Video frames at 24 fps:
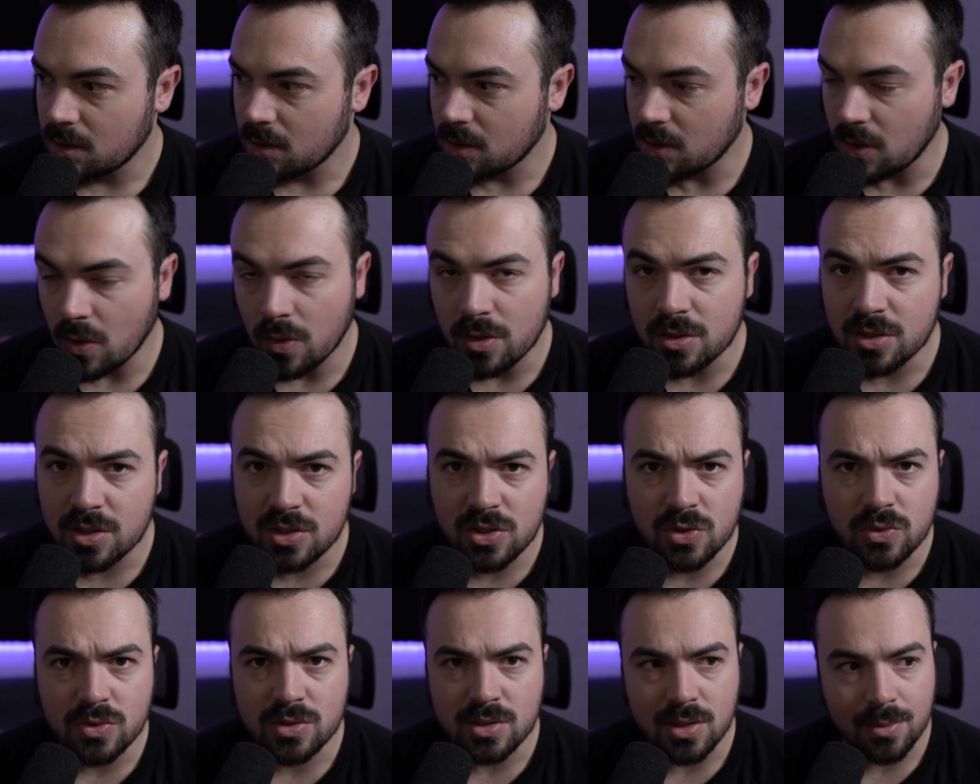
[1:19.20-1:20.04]
going to
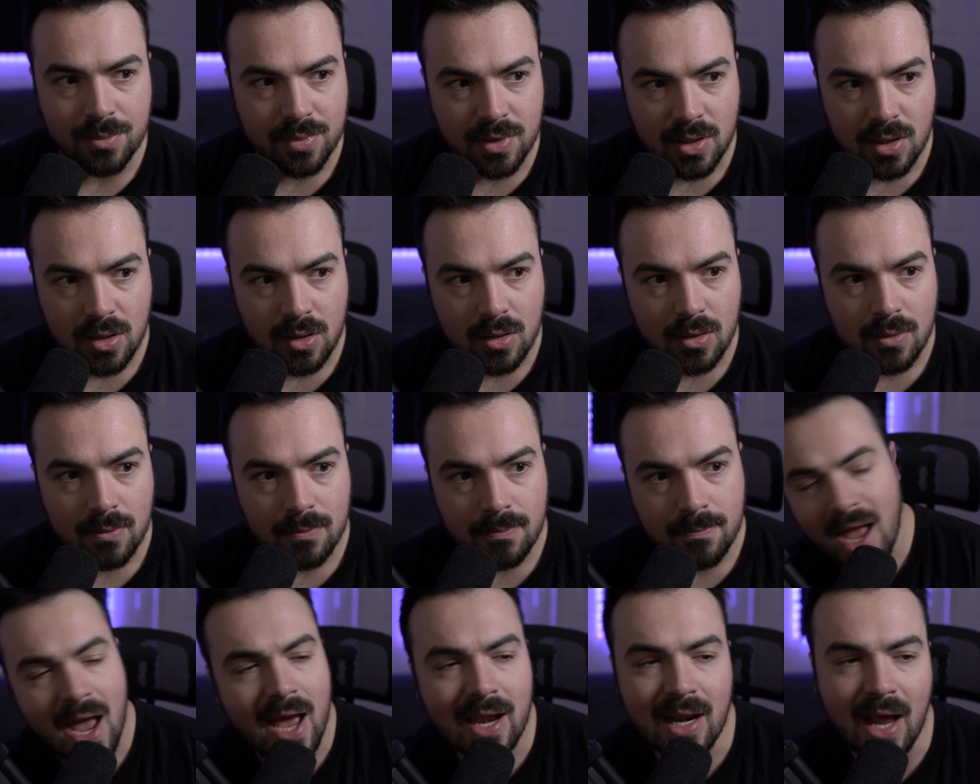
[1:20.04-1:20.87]
do something,
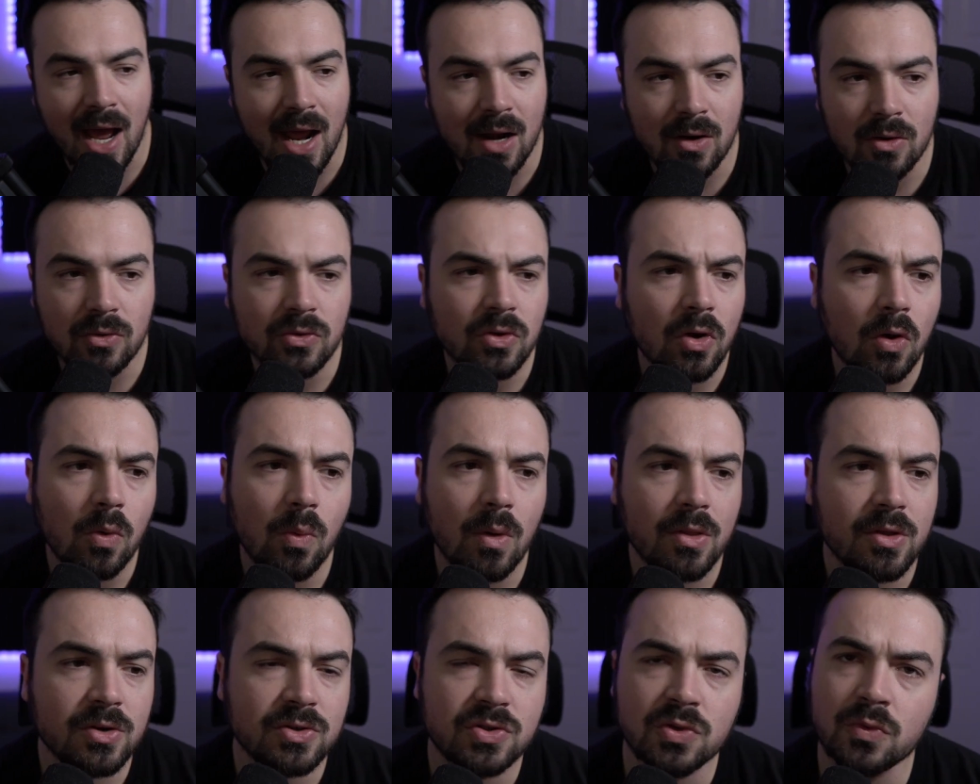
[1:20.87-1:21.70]
and I don't know
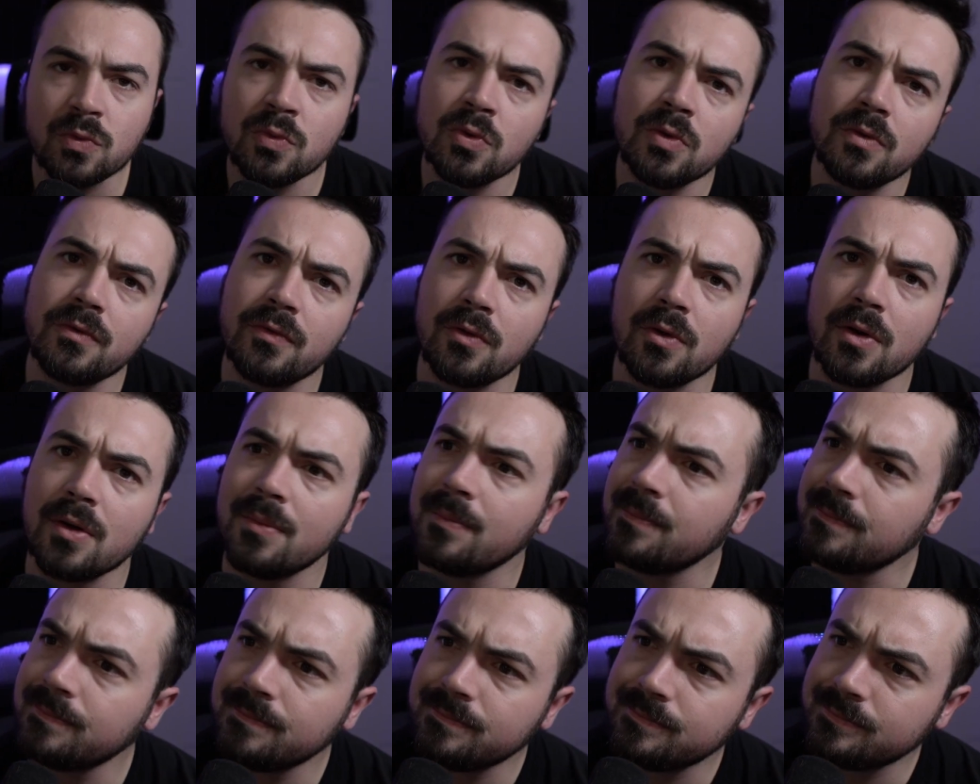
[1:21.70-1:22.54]
whether to root for
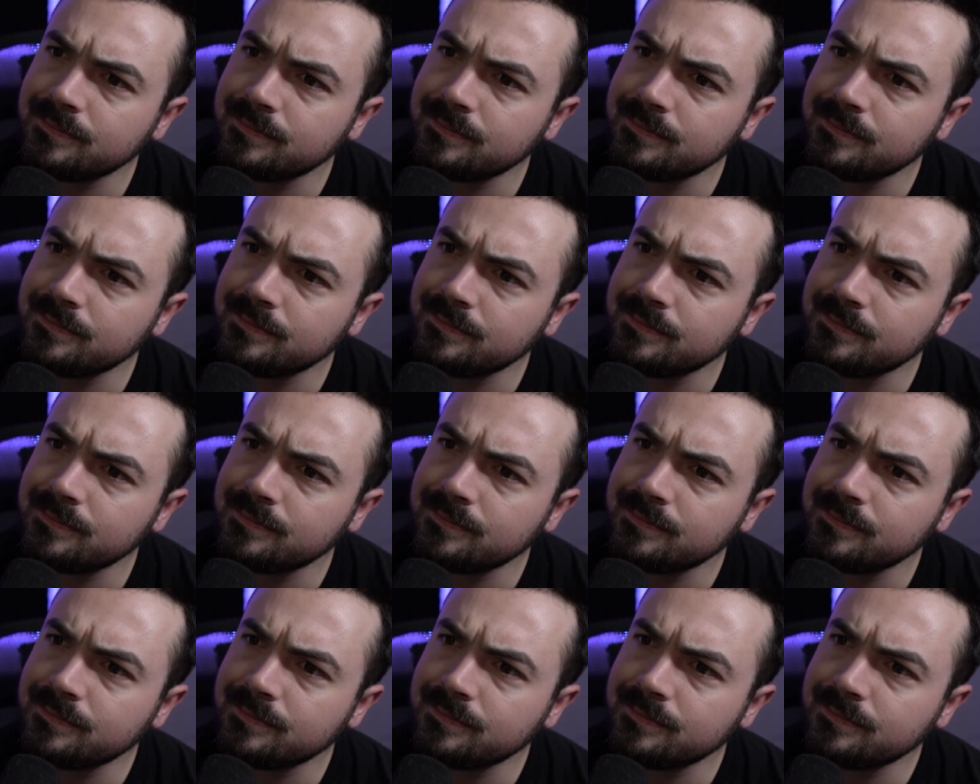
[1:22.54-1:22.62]
him.